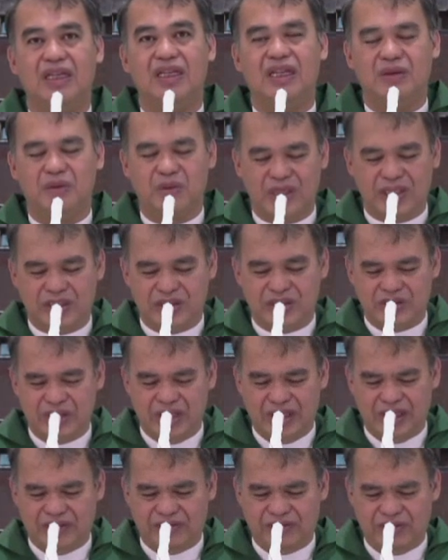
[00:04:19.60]
The question,
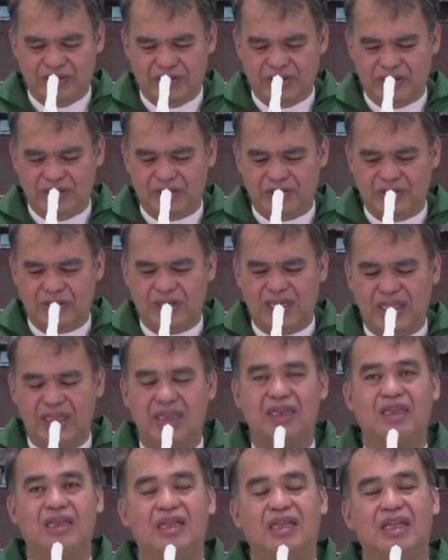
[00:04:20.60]
therefore, what
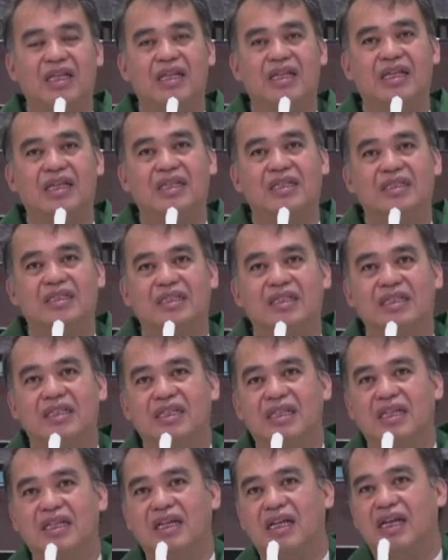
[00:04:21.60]

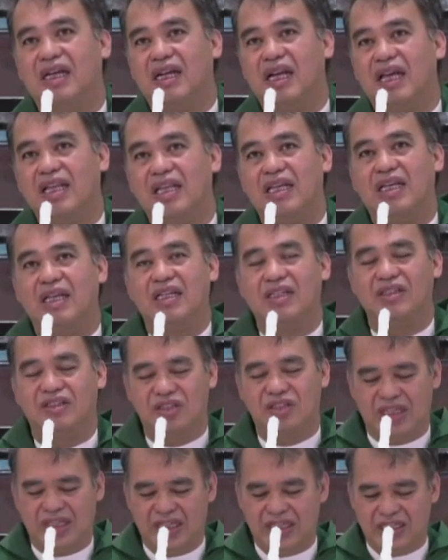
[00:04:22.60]
radical
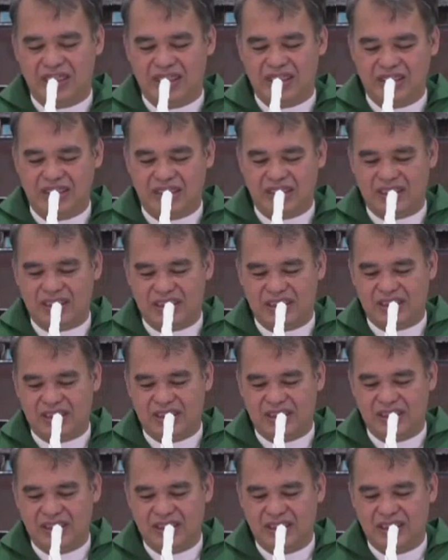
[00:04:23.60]
change
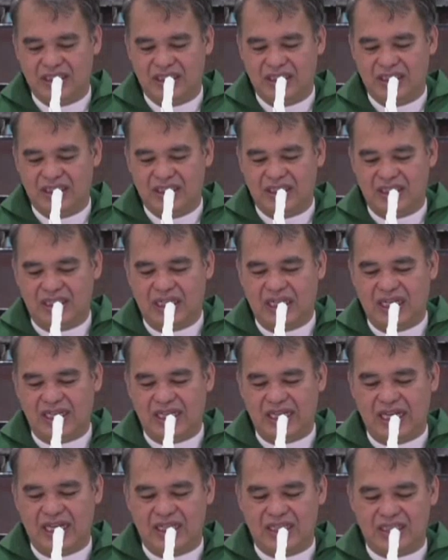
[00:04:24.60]

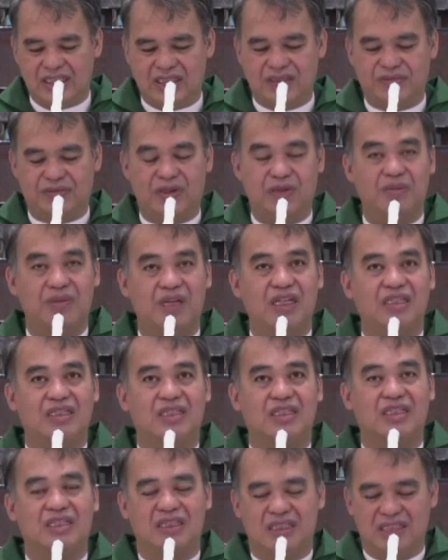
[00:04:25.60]
God asked from
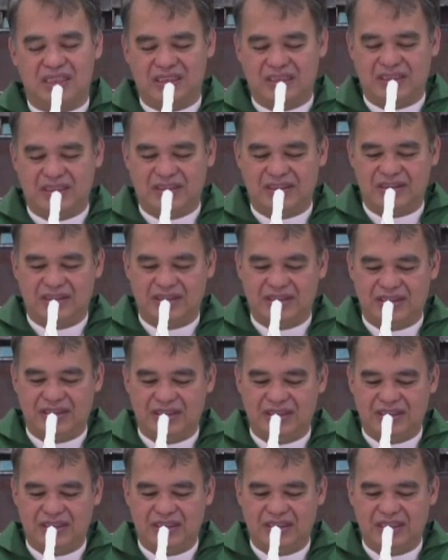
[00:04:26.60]
us
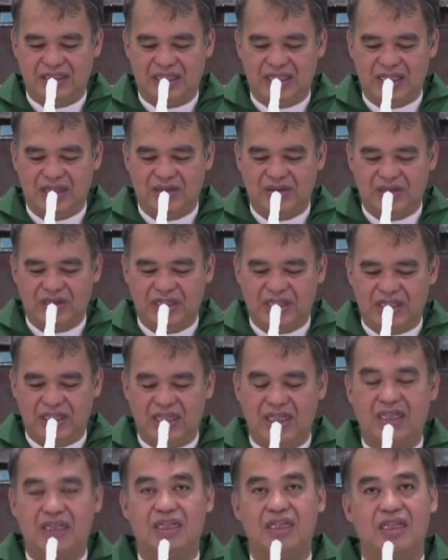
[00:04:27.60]
in order
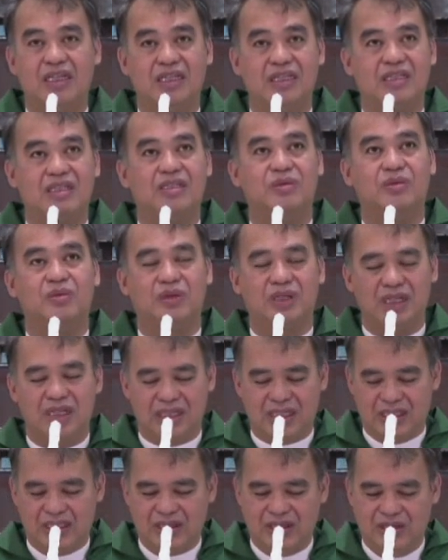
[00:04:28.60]
that his
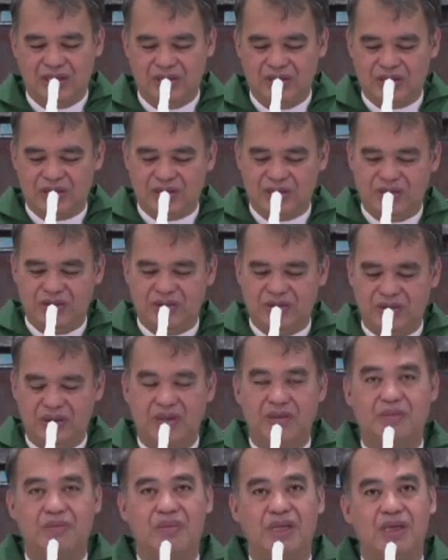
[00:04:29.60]
work also
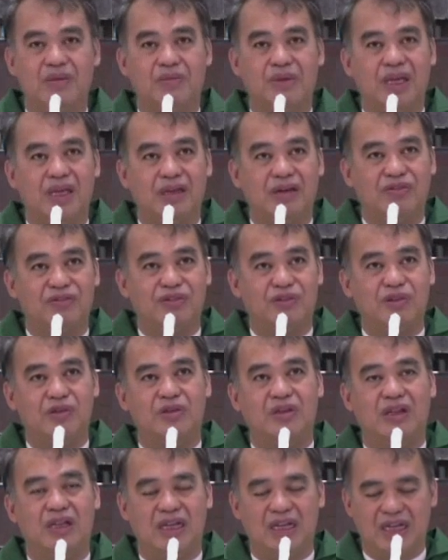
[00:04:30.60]
may bear
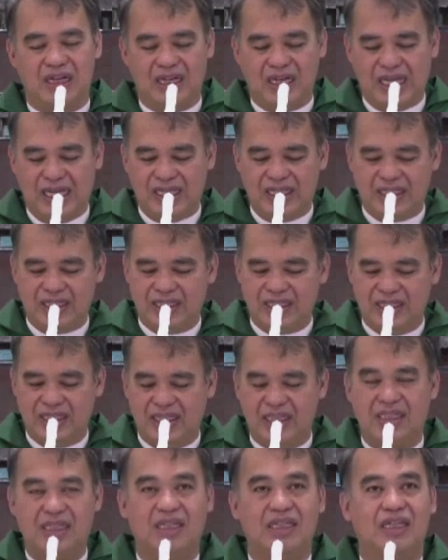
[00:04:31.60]
fruit, like
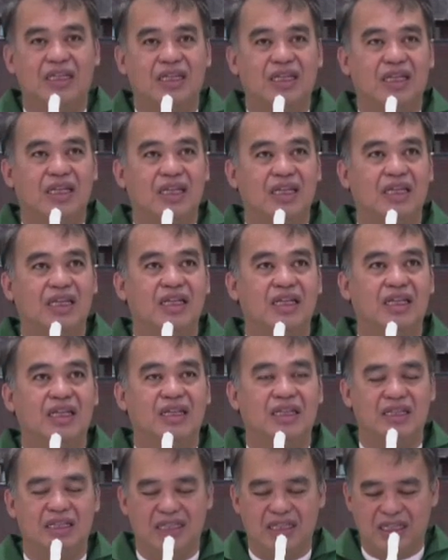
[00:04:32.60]

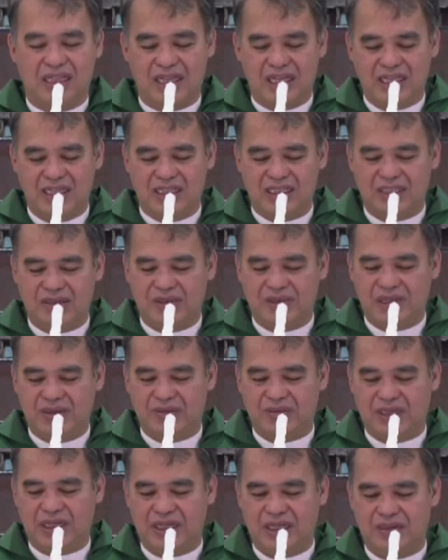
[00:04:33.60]
in the case of
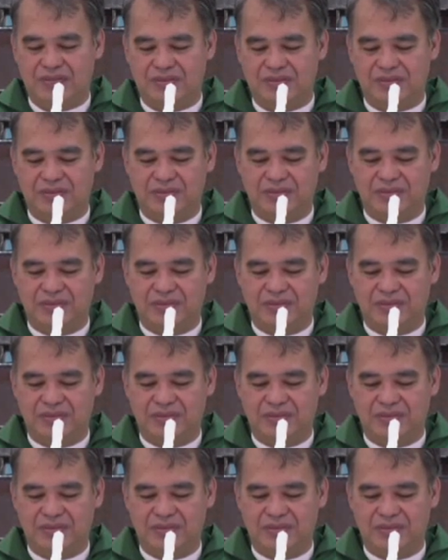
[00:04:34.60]
Abraham.